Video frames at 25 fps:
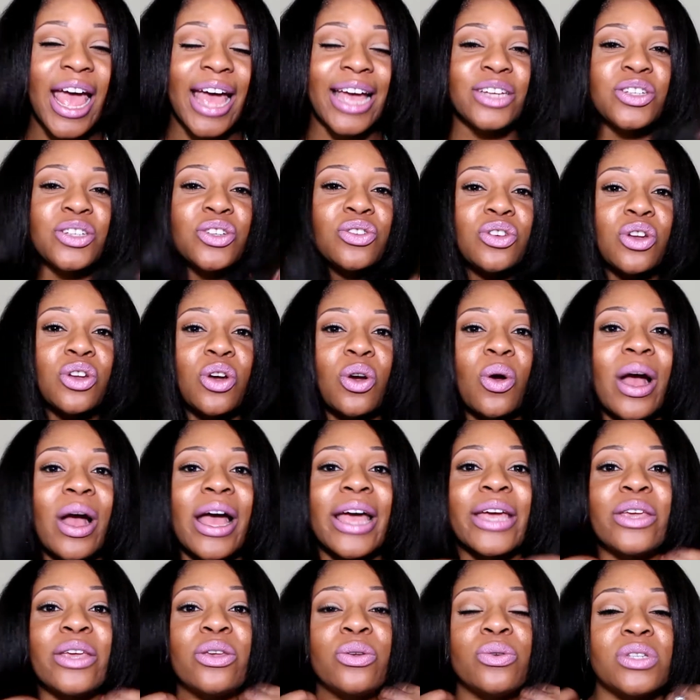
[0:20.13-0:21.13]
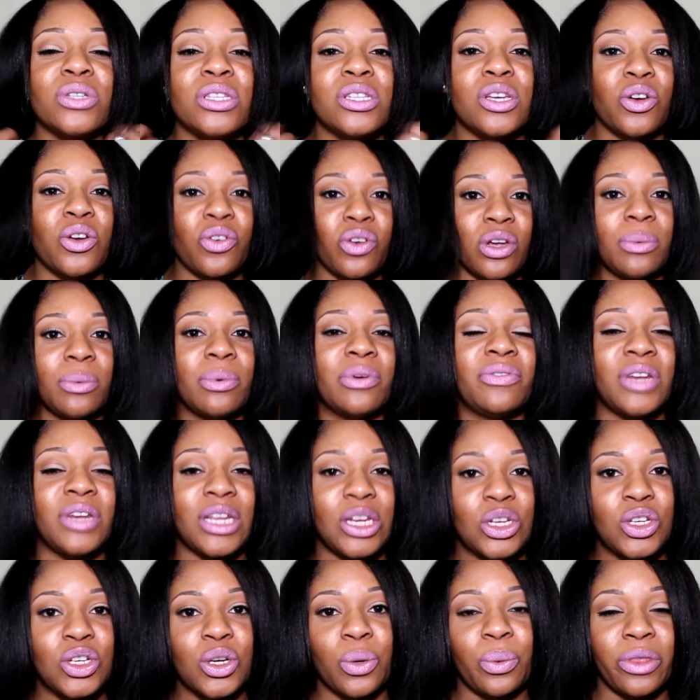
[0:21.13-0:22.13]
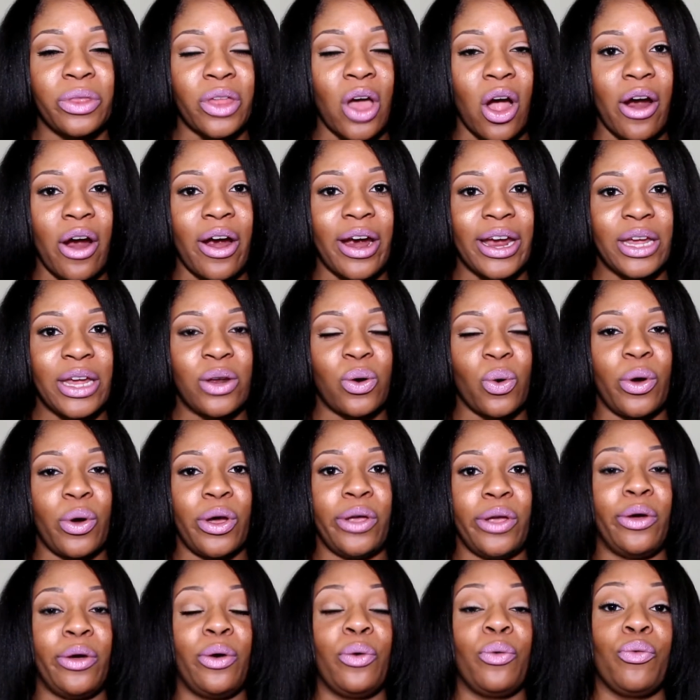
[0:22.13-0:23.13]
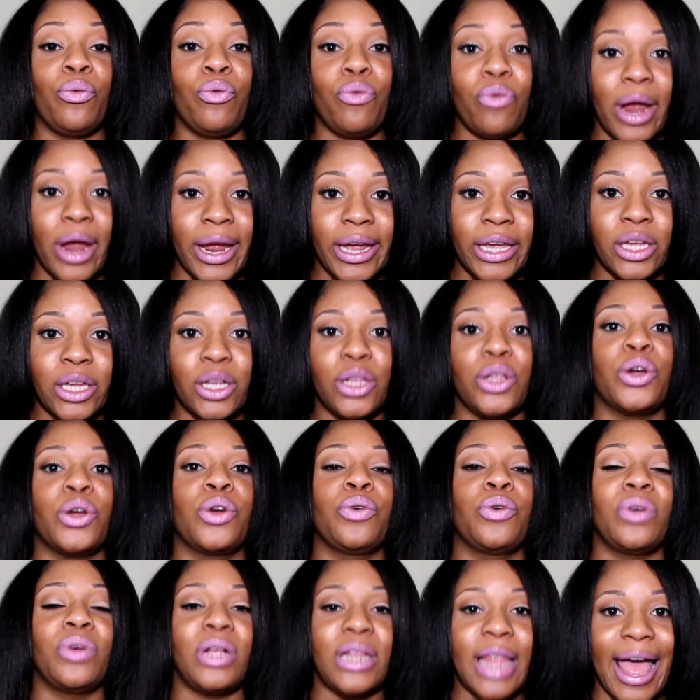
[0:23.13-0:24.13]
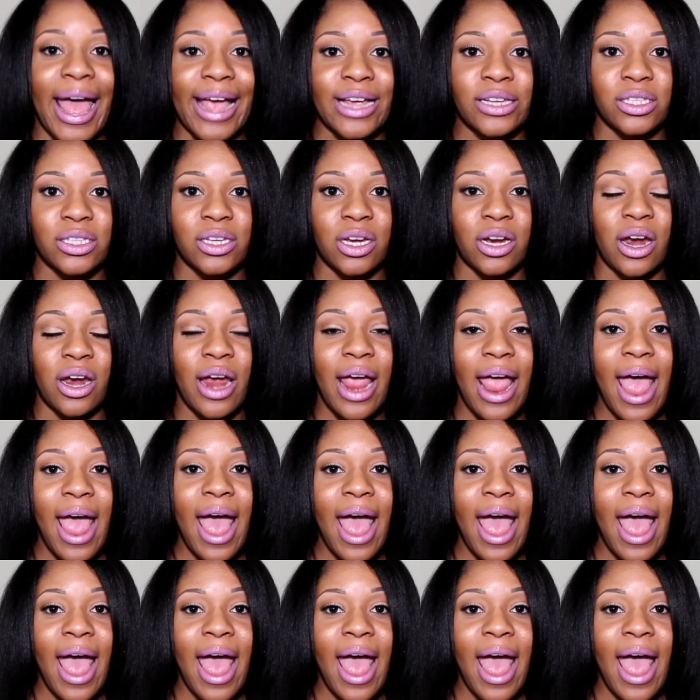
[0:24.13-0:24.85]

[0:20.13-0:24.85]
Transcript: As you know, I use the Cream of Nature with Argan Oil regular relaxer.